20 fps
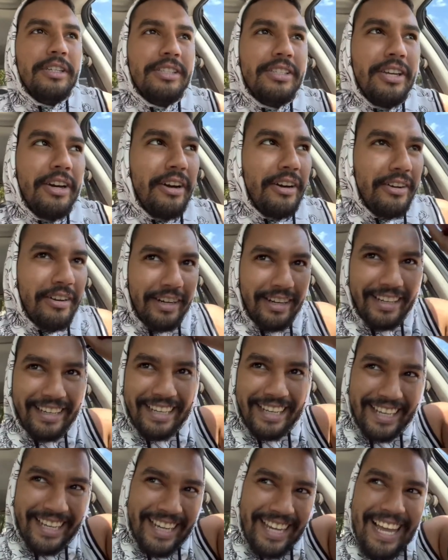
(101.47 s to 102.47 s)
Sorry.
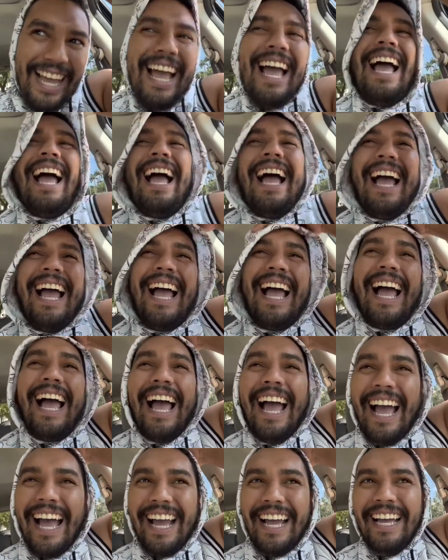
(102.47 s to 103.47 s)

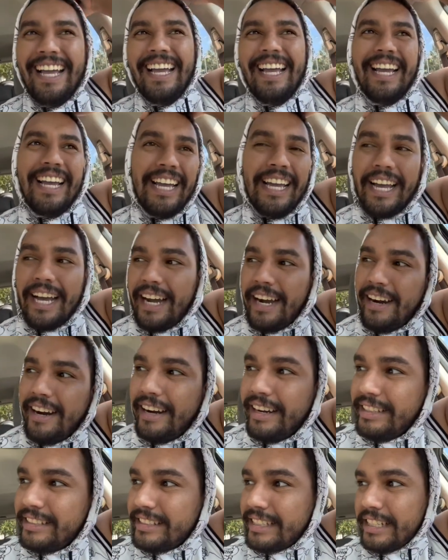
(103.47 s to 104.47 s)
All
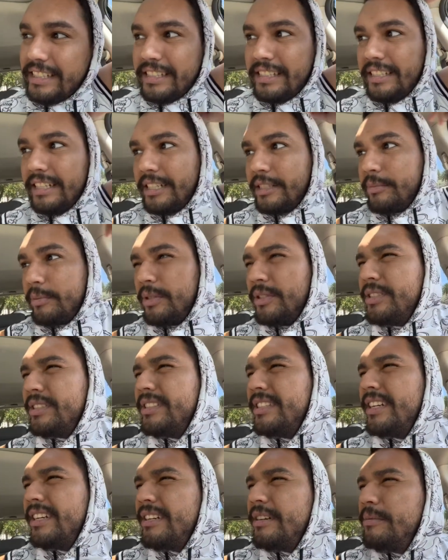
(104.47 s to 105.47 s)
right, let's catch the next person
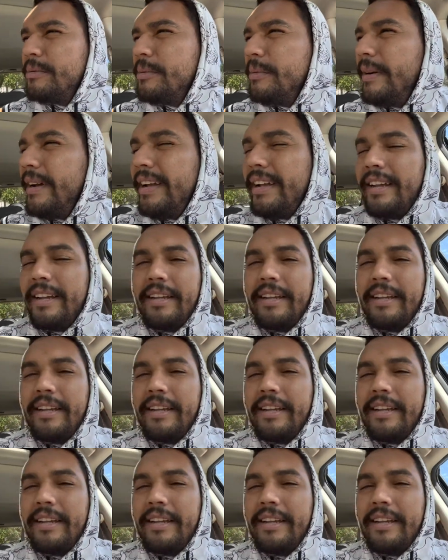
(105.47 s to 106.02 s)
that comes by.